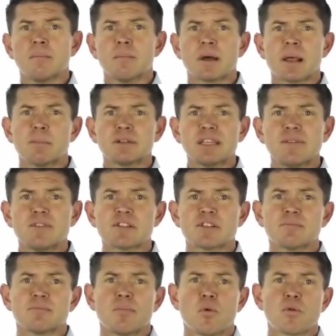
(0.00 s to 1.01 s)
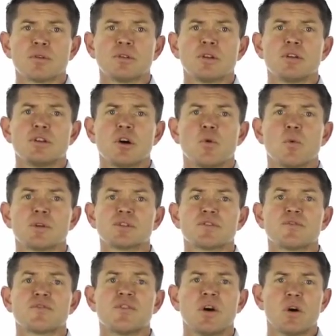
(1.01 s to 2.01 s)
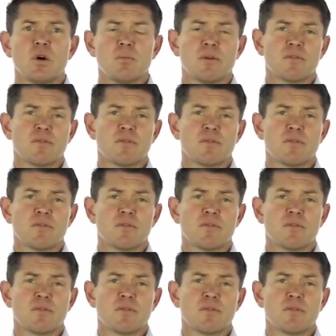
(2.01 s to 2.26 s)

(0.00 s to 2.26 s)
But I believe it's important to know one's foe